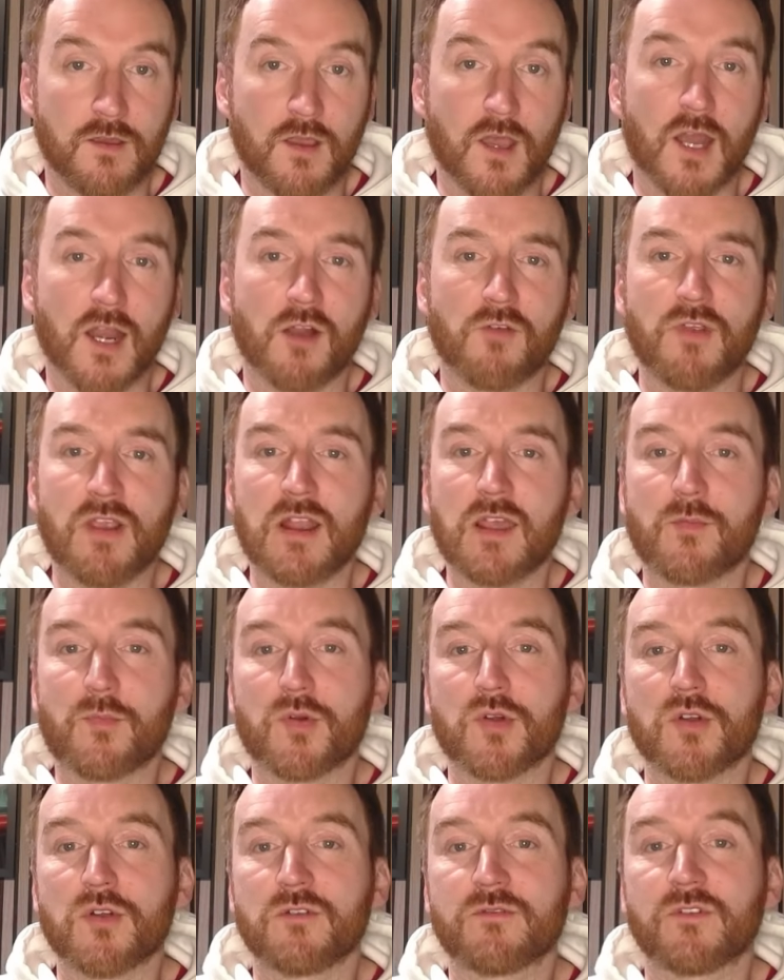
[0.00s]
And I really
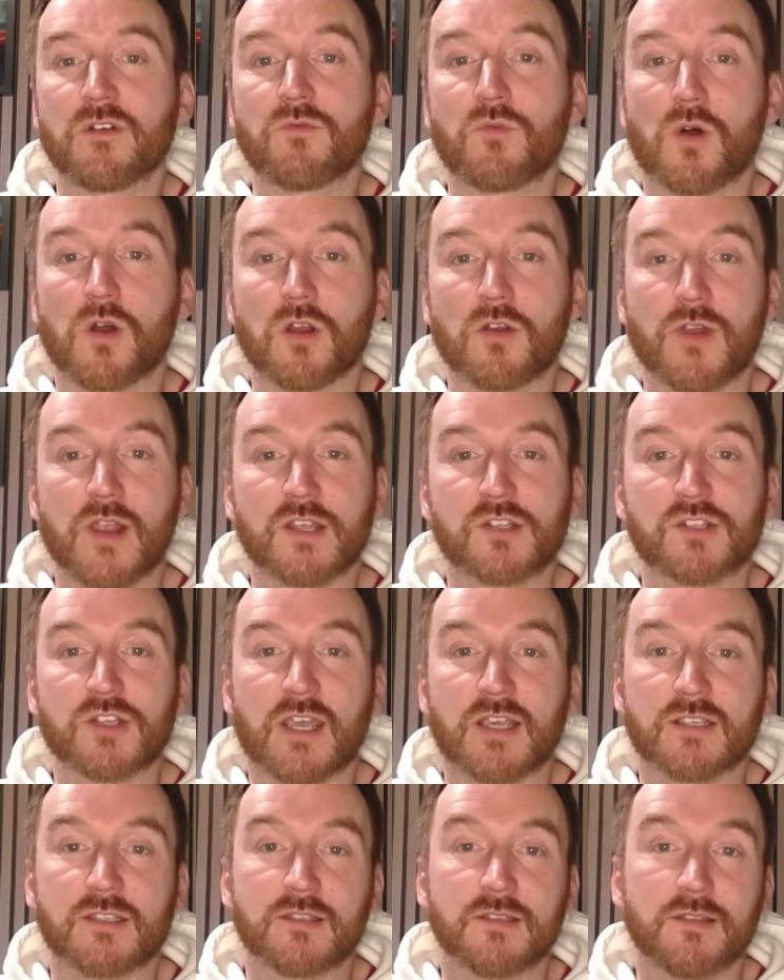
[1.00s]
approve of what Greg
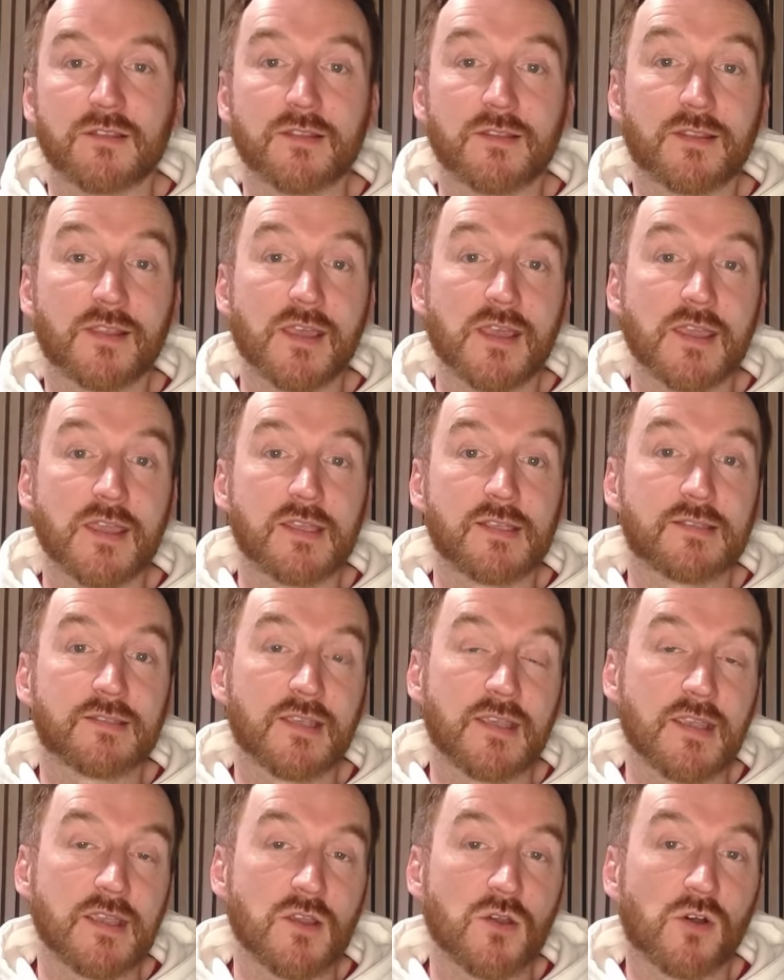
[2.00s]
Jackson, the
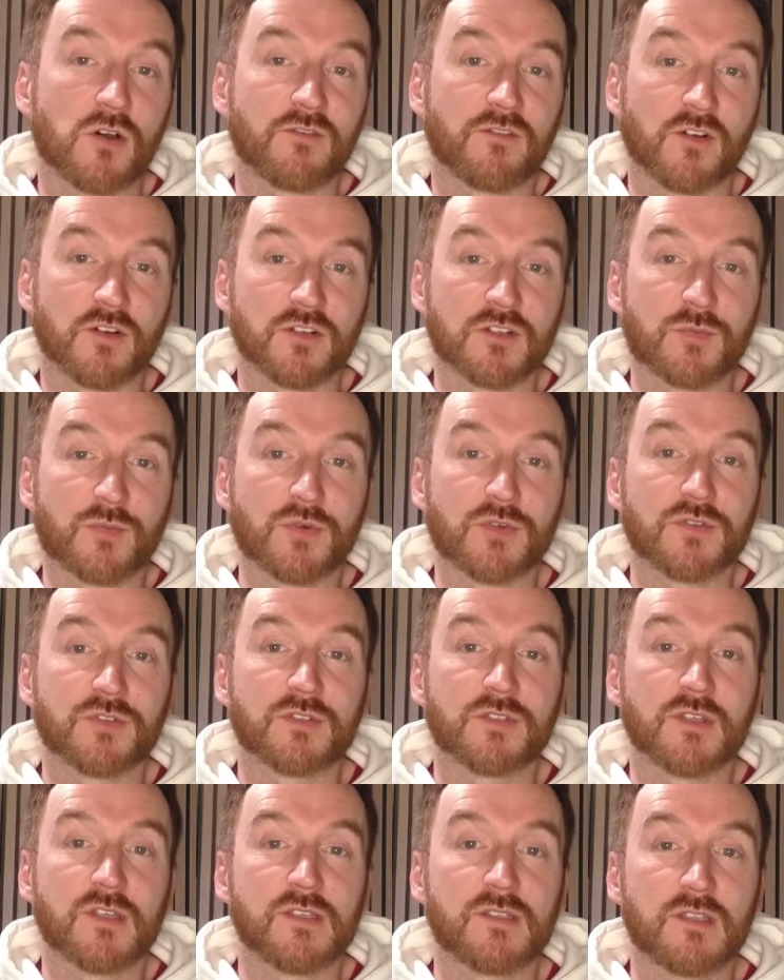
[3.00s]
C E O of
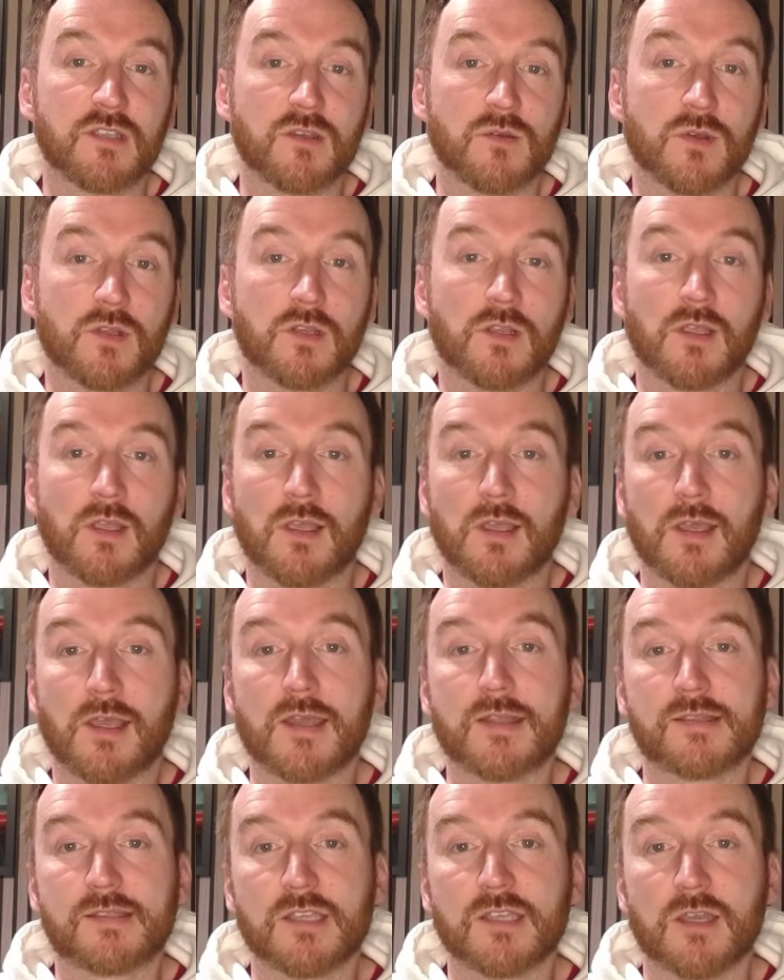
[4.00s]
Octopus, is doing
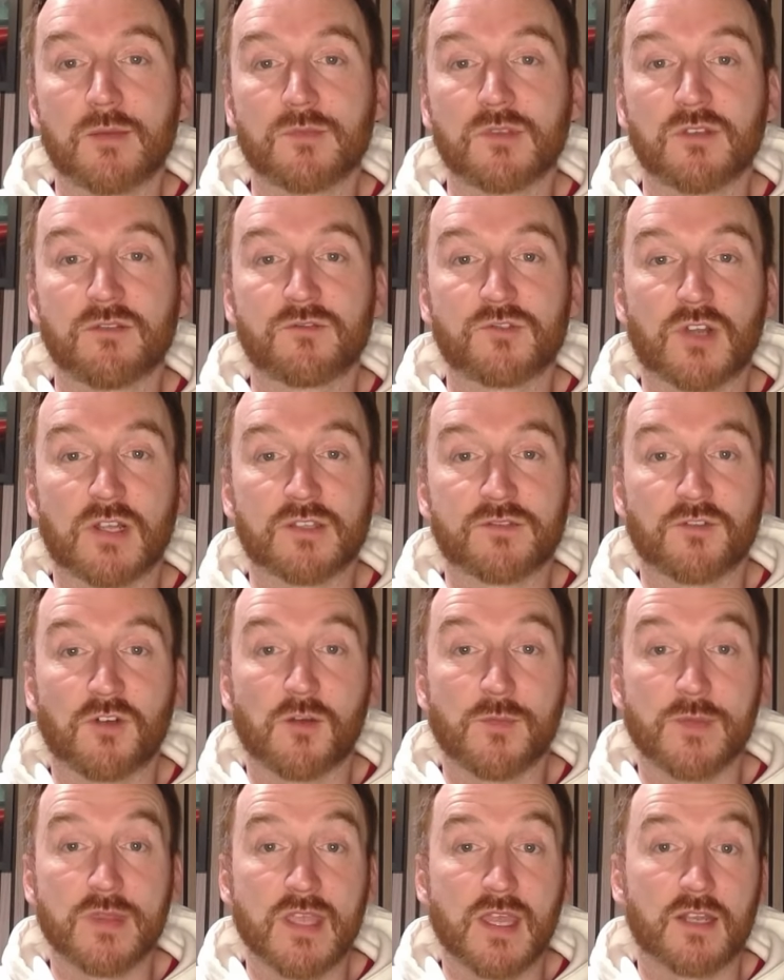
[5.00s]
in terms of
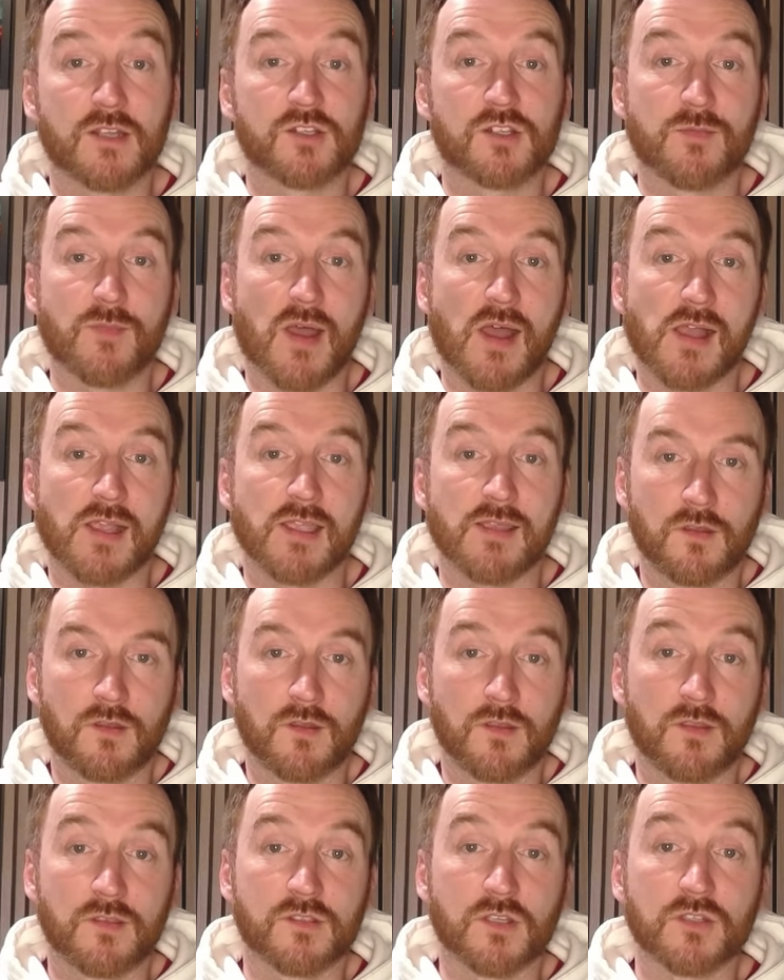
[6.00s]
transforming the energy market.
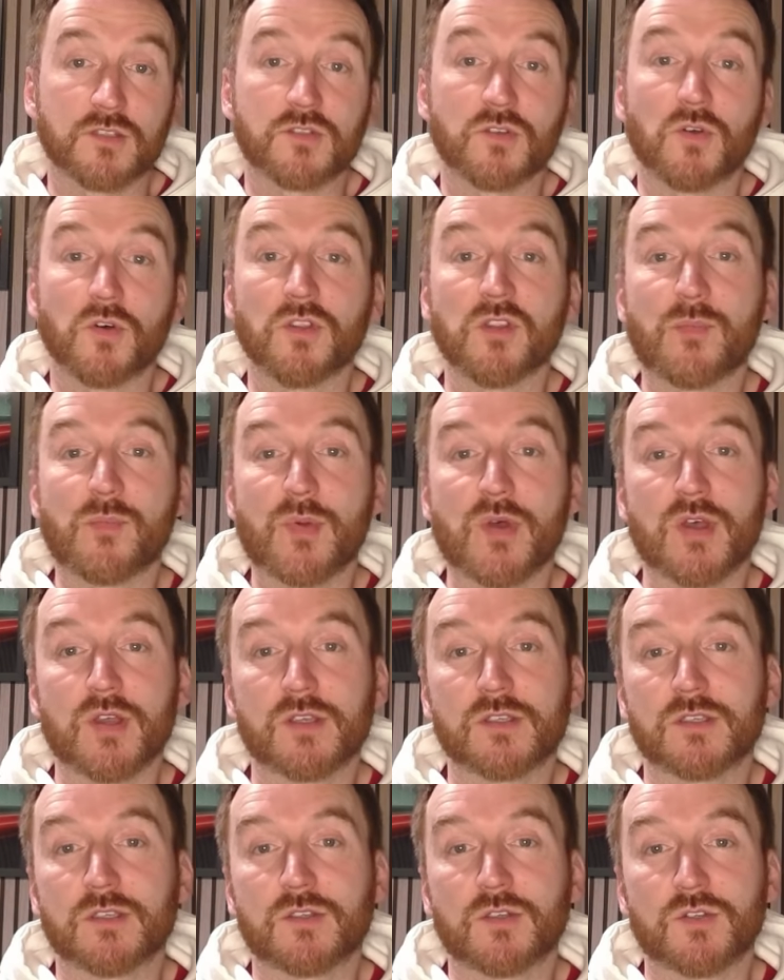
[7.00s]
There's also other
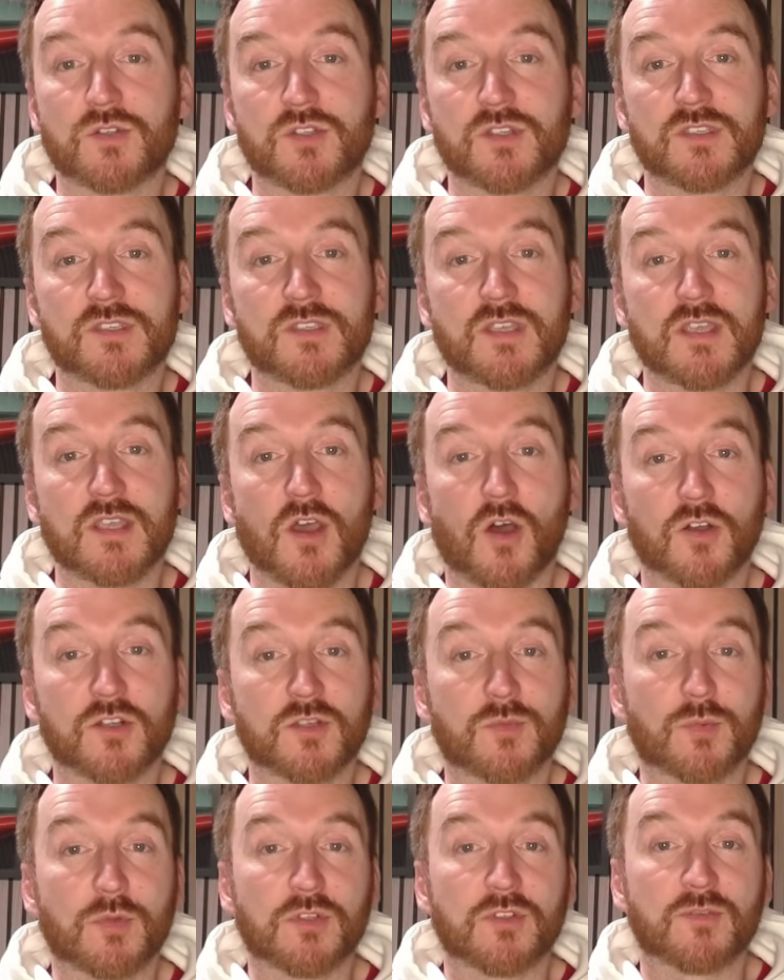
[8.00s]
perks such as the
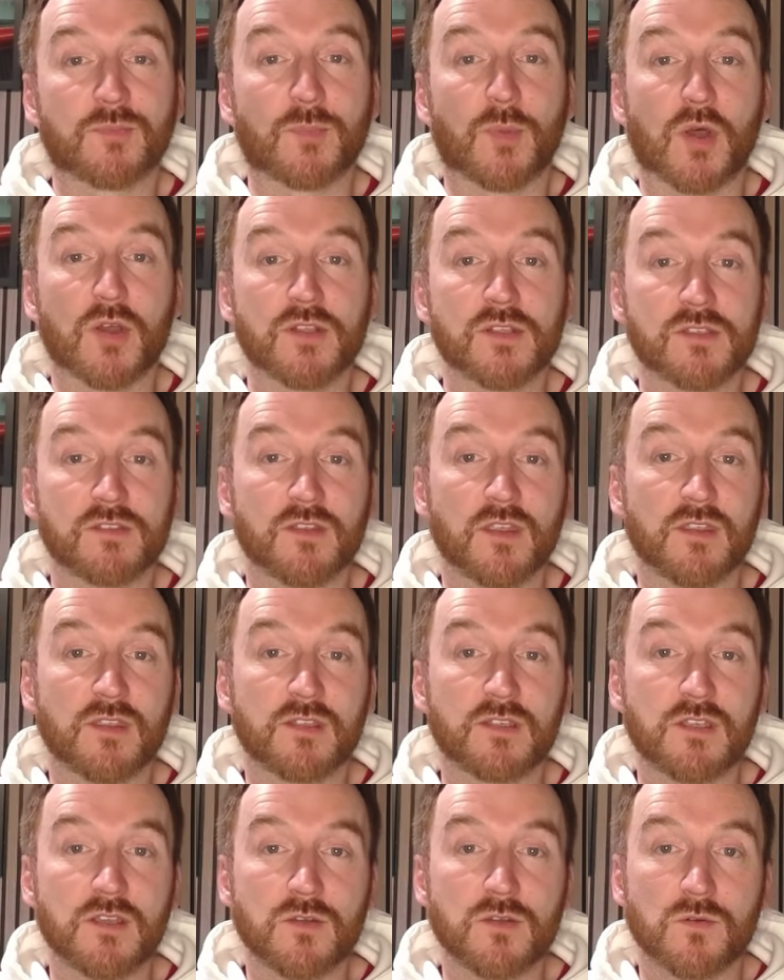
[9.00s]
Octopus points that
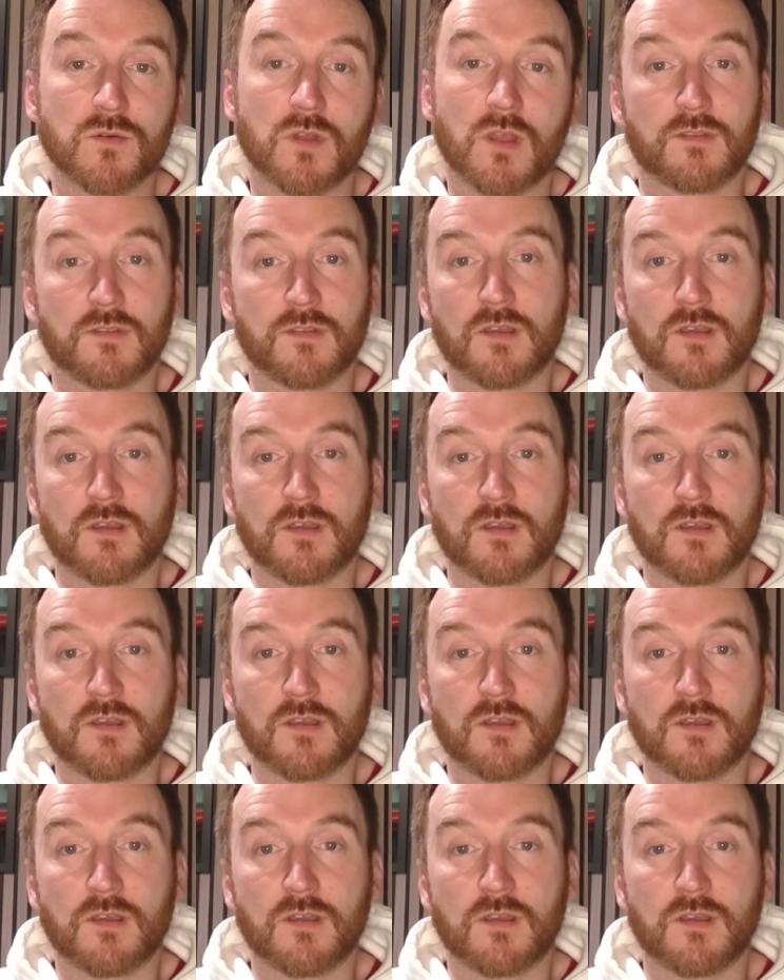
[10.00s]
they do.